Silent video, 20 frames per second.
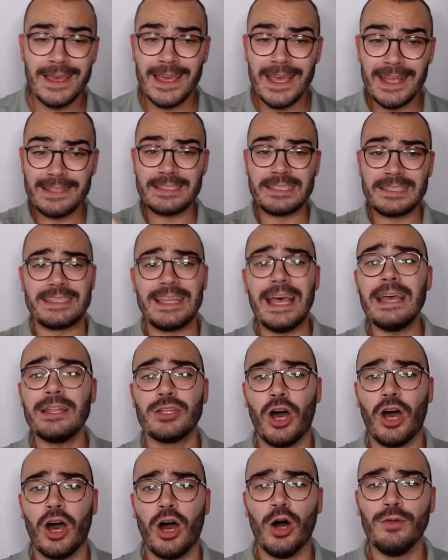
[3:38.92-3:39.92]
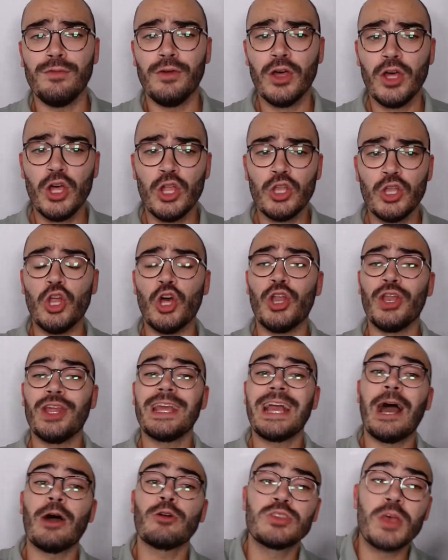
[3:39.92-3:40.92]
Instead of learning
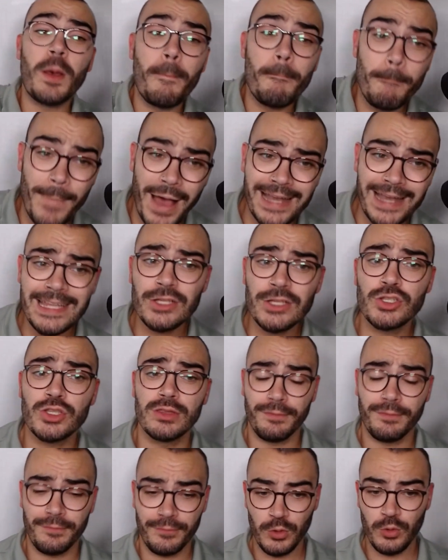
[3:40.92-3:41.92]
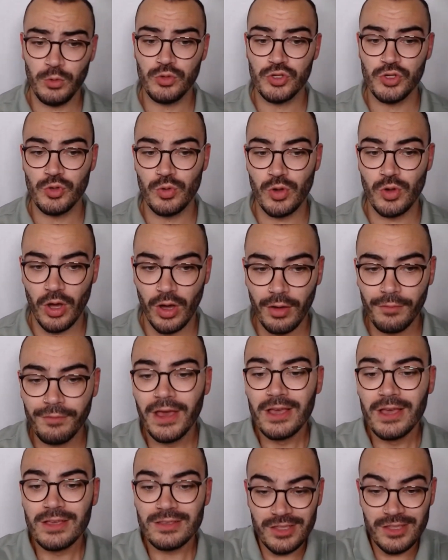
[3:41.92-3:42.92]
how to manage the food you love
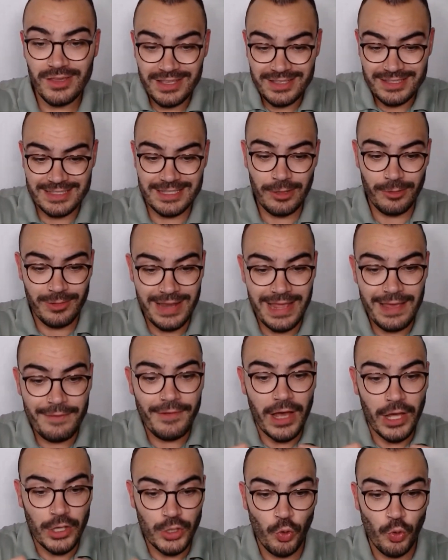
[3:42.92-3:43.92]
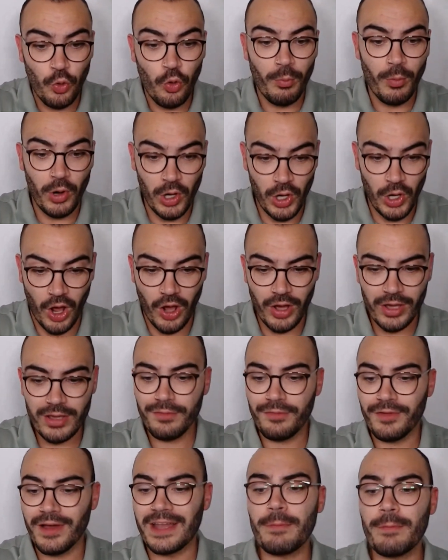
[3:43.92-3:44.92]
so you can still live a normal
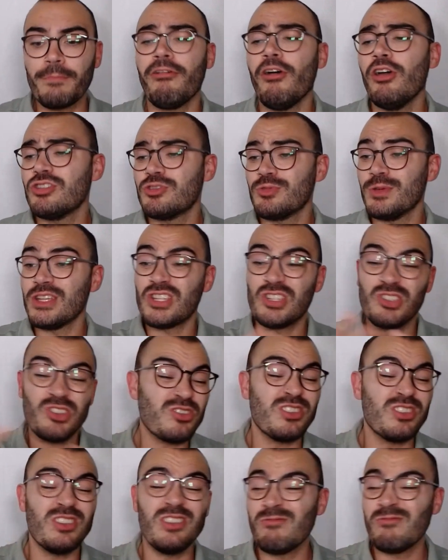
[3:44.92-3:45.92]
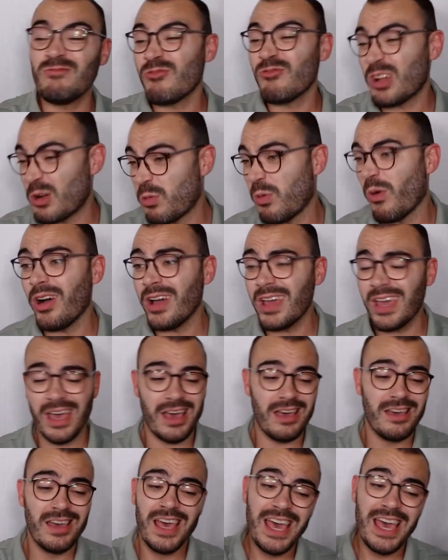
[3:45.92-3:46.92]
life, an approach which doesn't
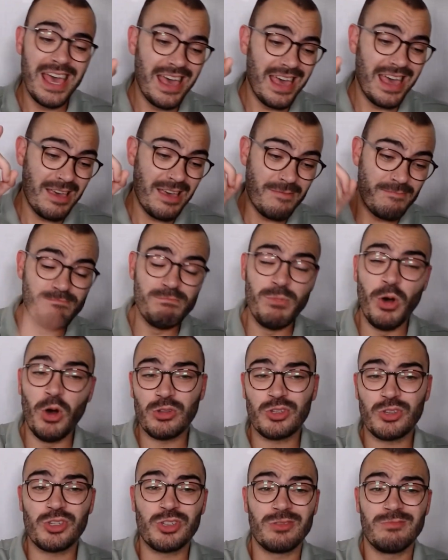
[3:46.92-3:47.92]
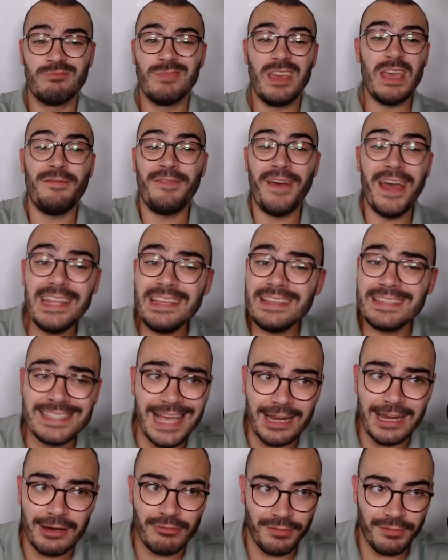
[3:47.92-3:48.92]
require much, if any,
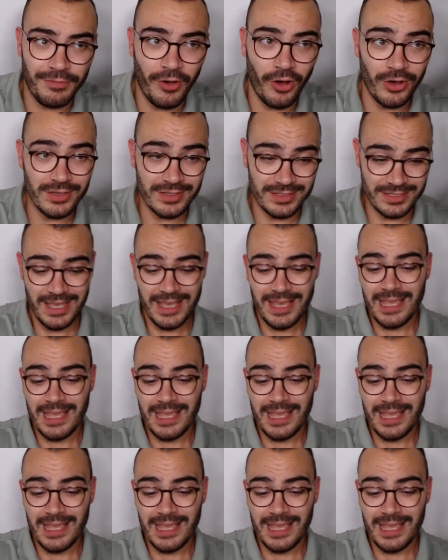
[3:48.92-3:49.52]
sacrifice.